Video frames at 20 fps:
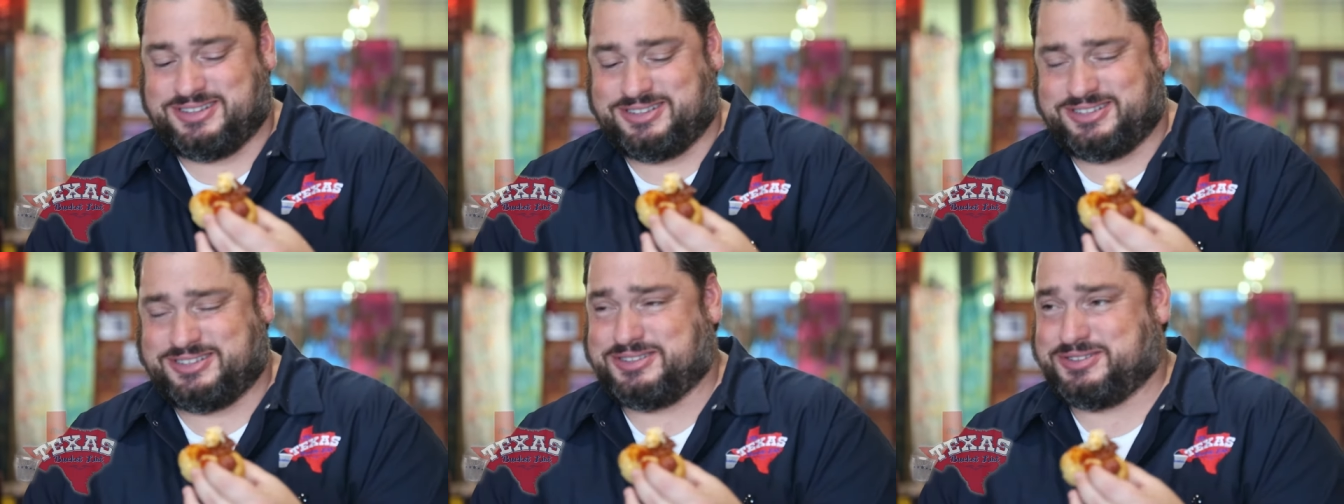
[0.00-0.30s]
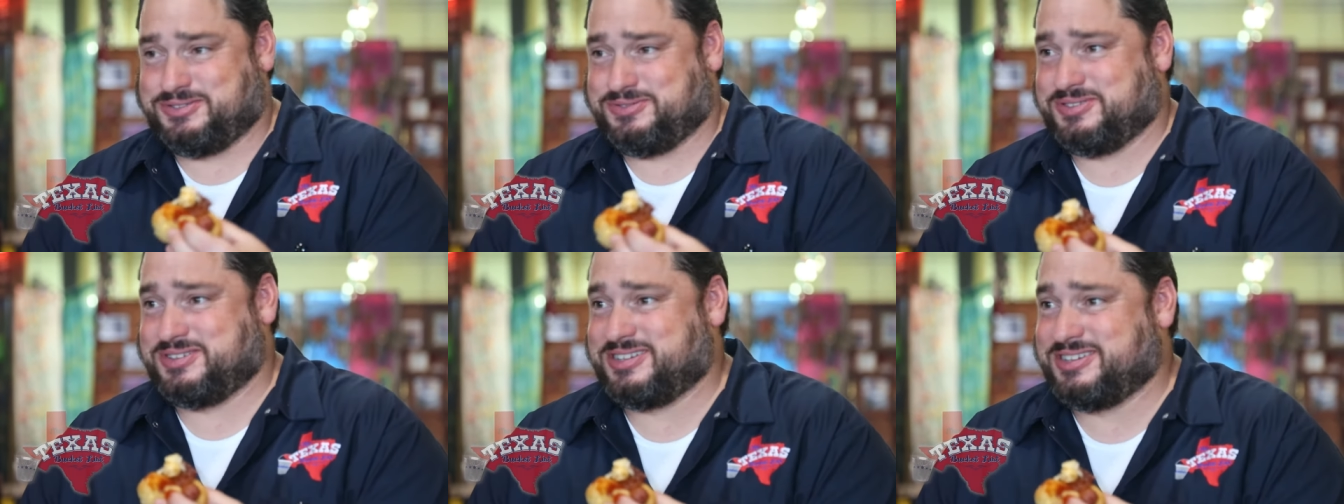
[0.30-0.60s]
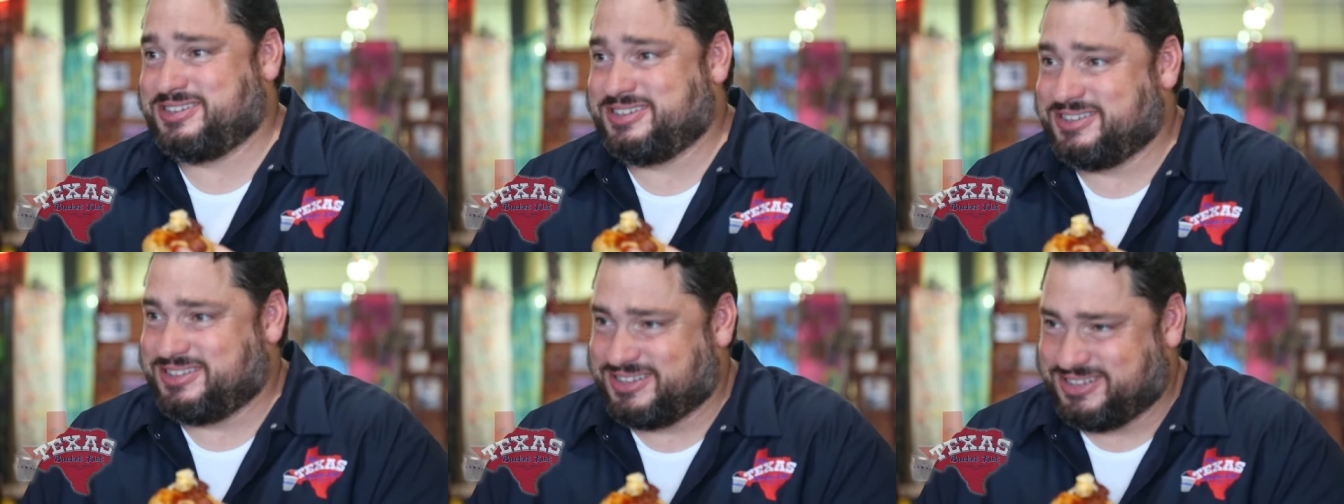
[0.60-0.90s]
this is
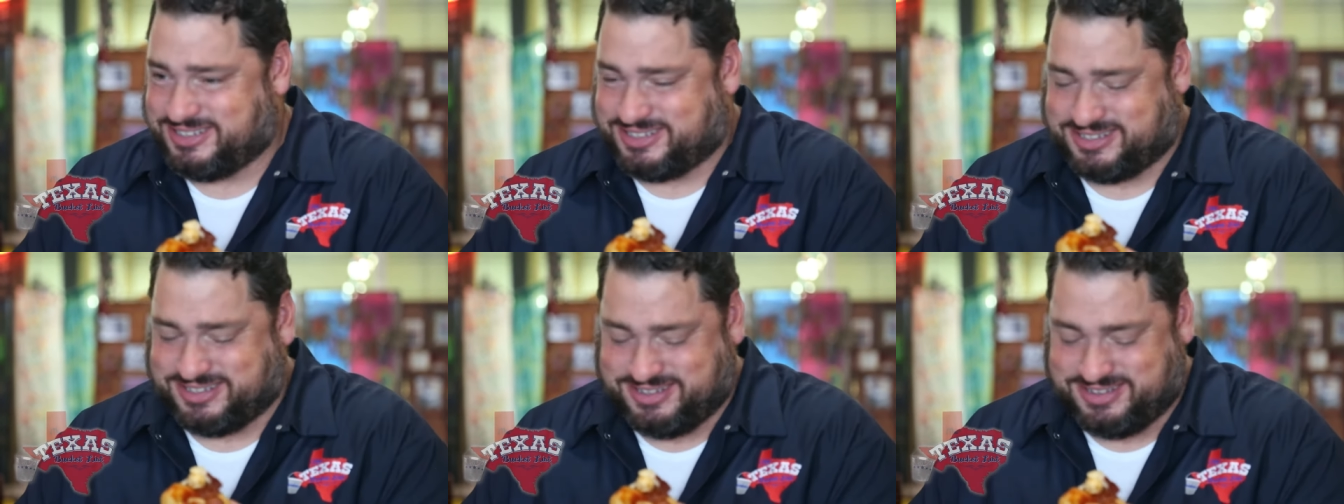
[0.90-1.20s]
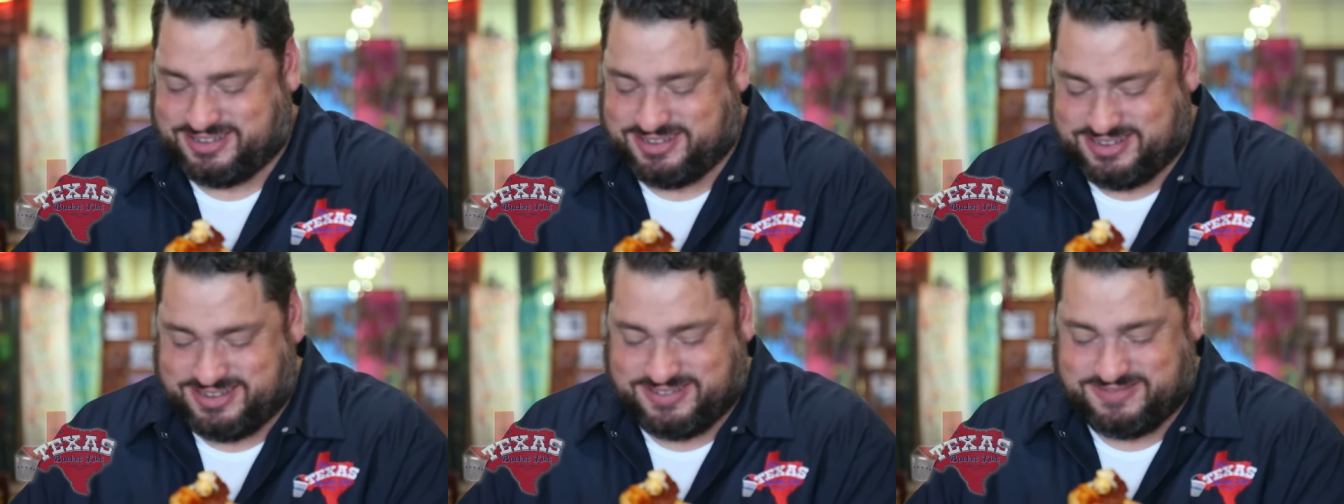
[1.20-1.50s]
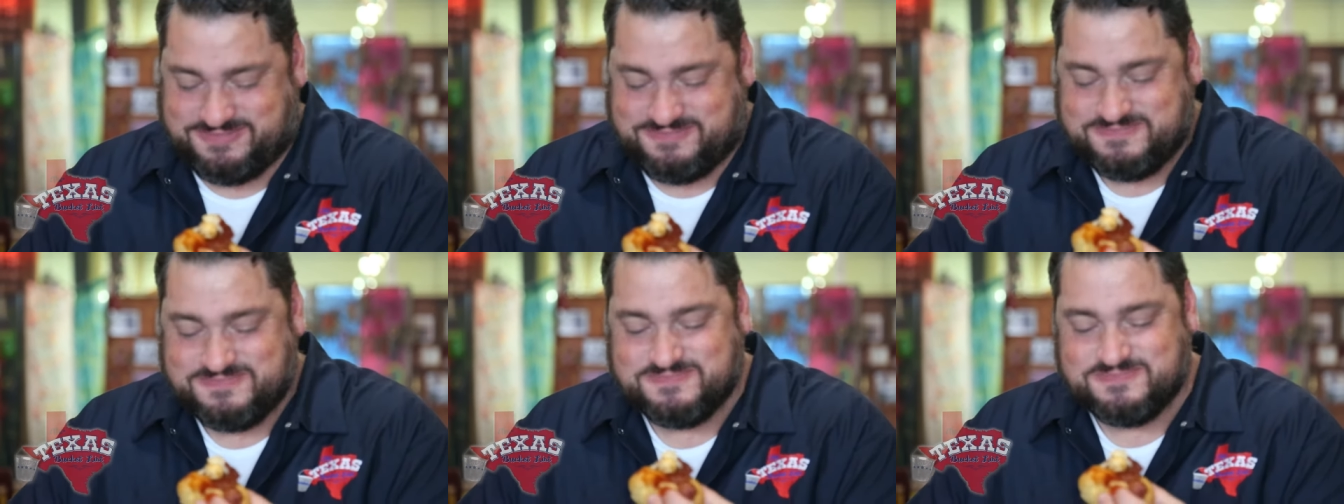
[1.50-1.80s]
ridiculous.
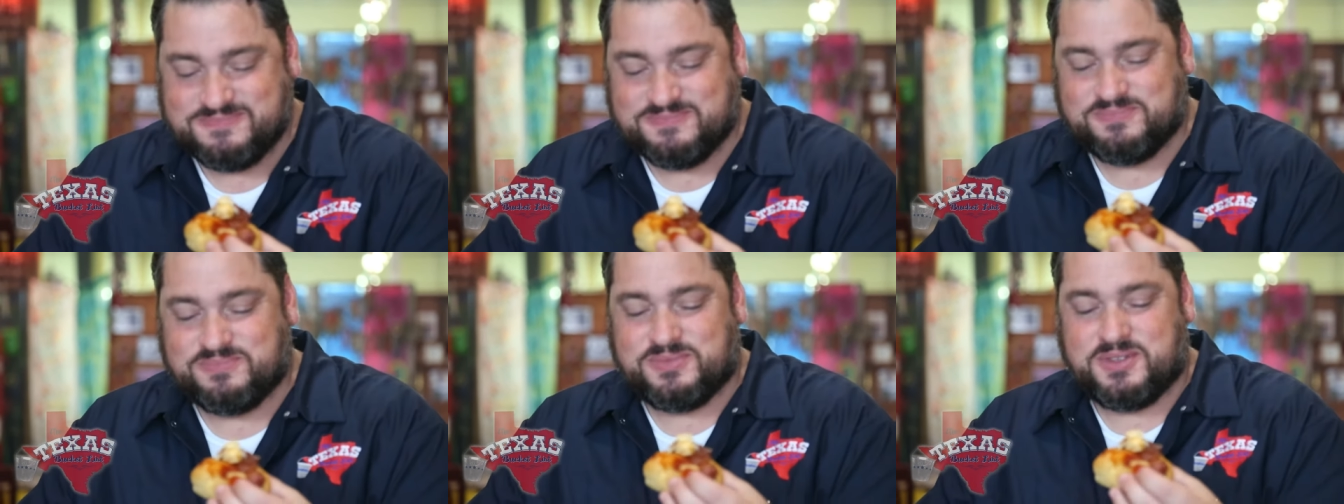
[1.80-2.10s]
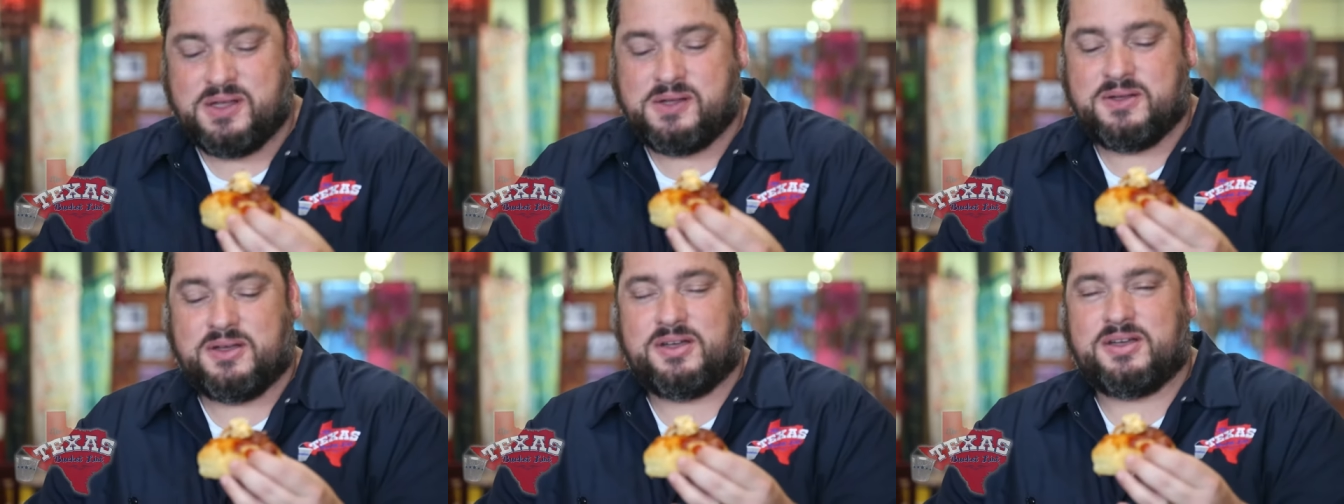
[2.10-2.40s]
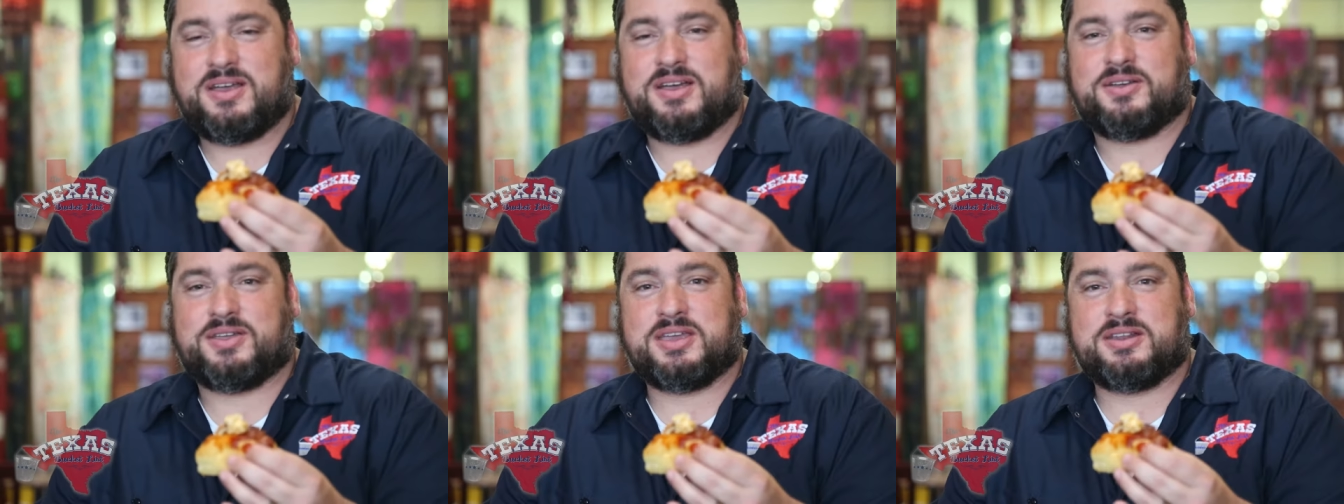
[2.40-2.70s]

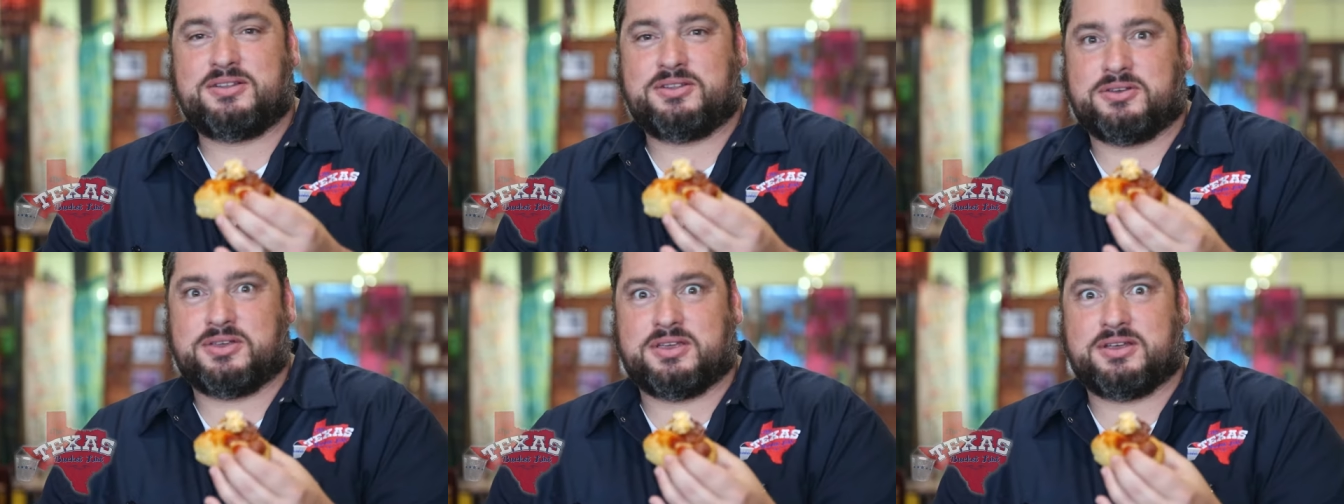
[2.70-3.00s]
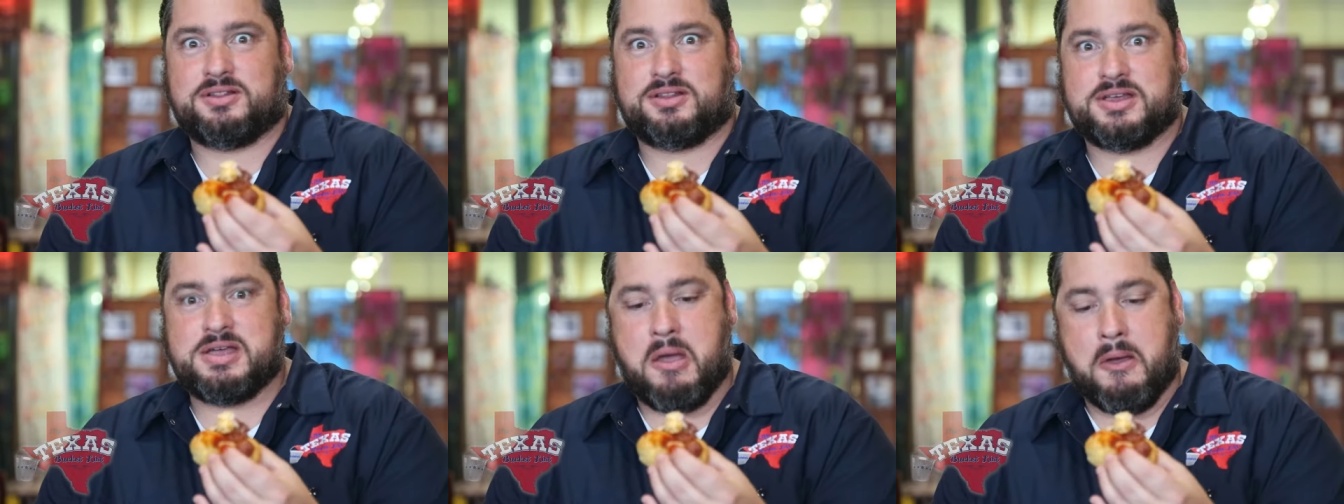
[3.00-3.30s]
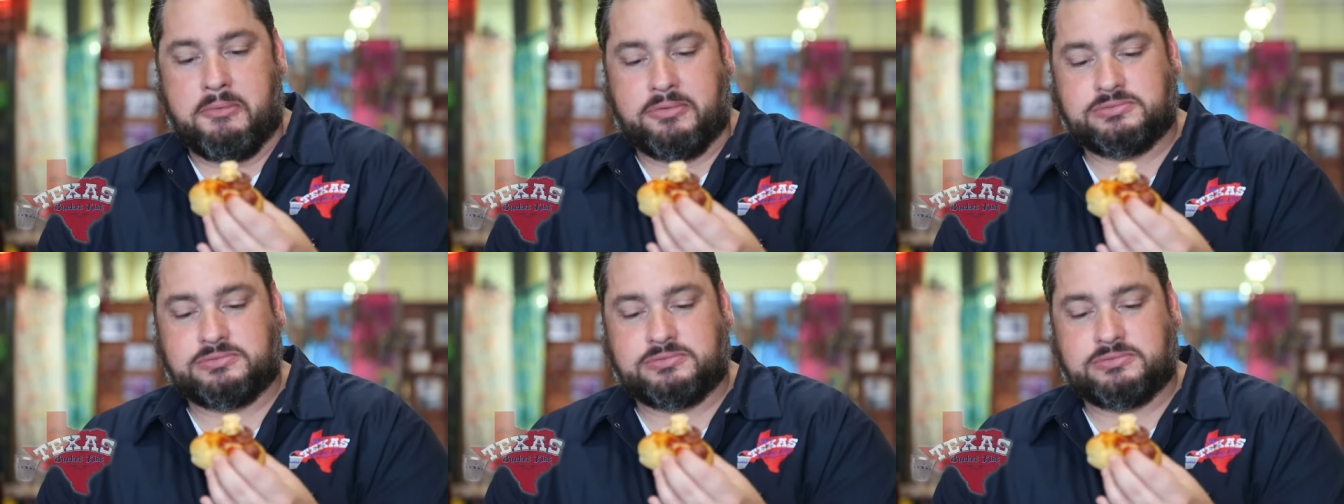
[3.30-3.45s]
Oh, get a little giggly.